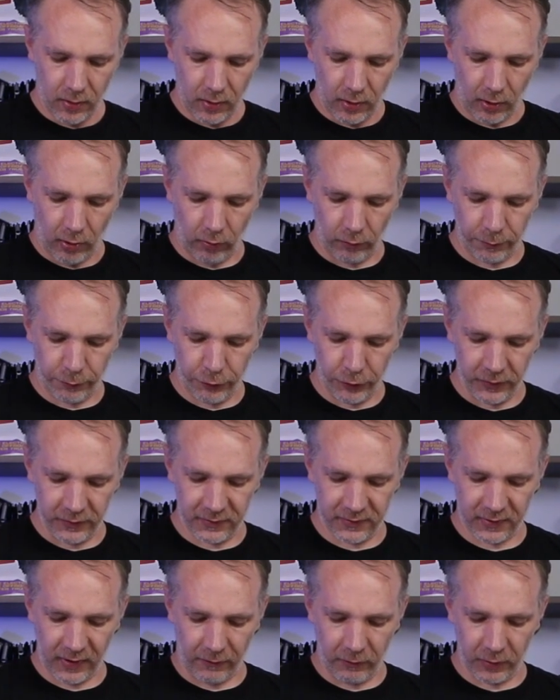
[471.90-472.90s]
output,
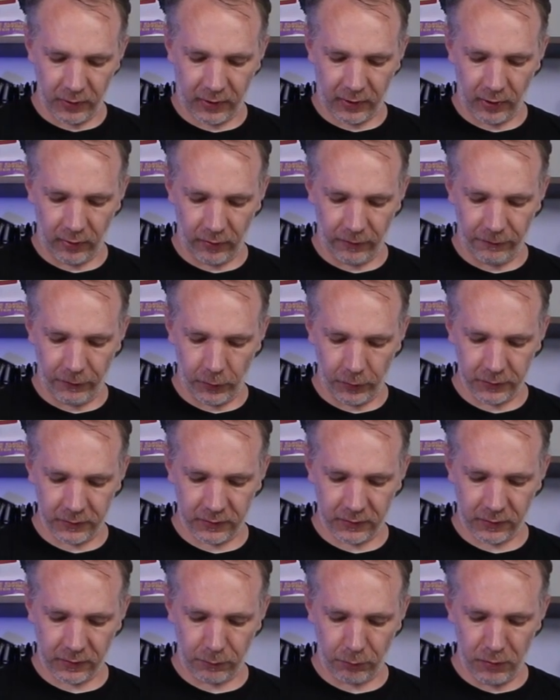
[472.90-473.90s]
7
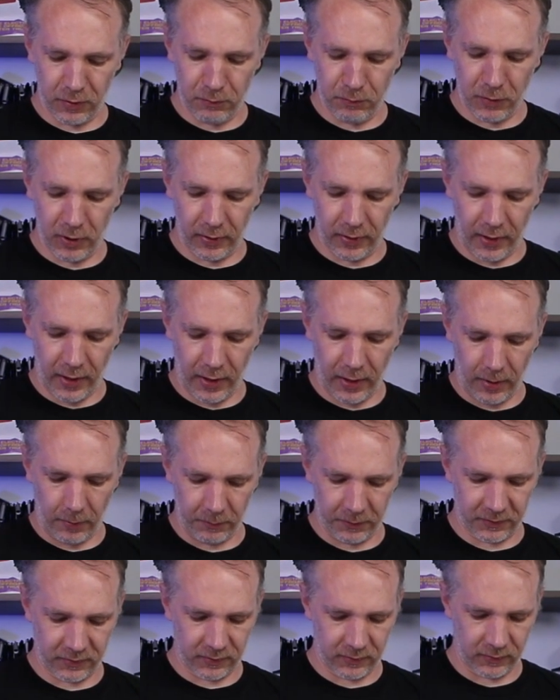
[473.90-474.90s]
kilovolts, 3
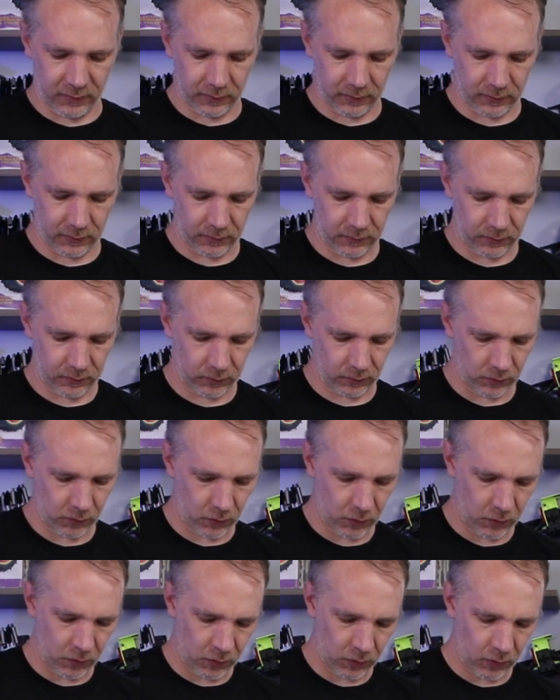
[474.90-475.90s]
milliamps.
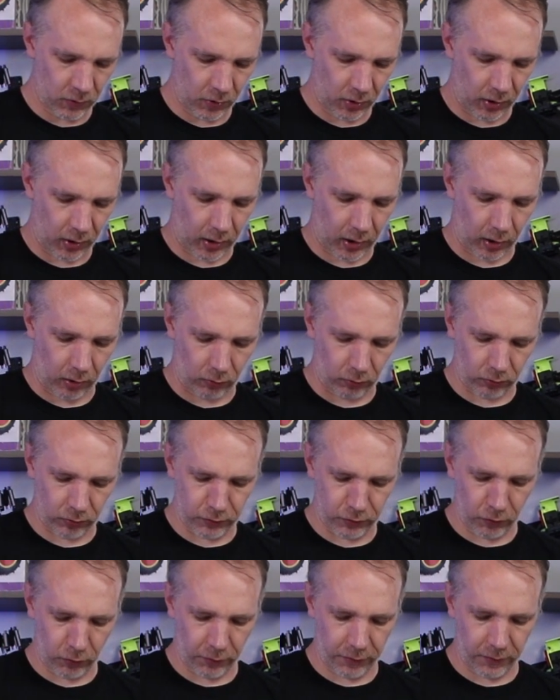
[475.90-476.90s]
Haug,
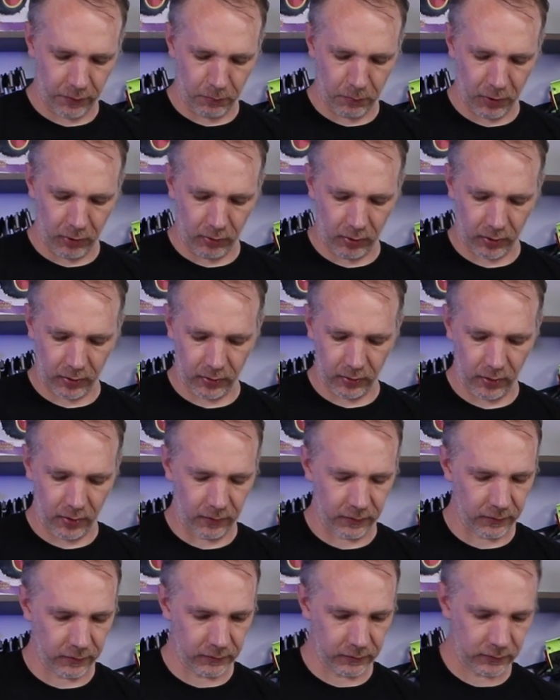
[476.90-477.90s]
North America.
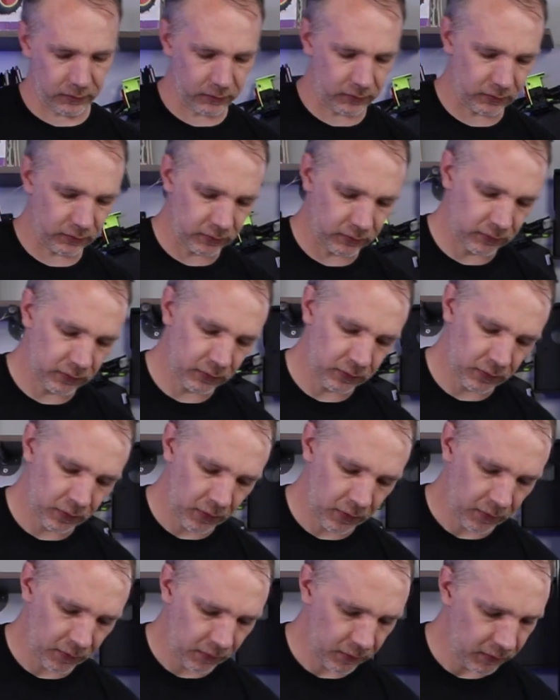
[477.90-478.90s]

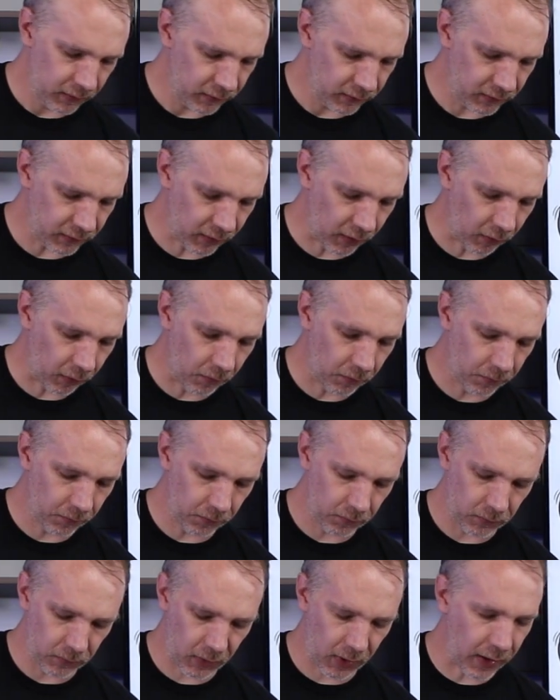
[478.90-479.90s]
So,
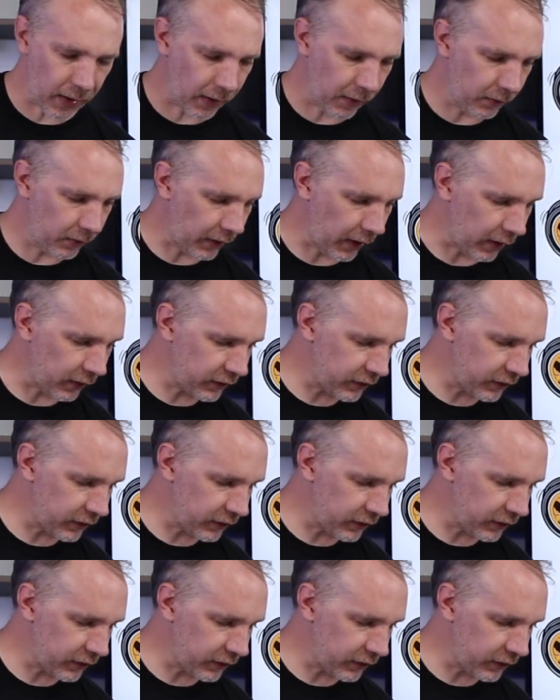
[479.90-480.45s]
yeah, that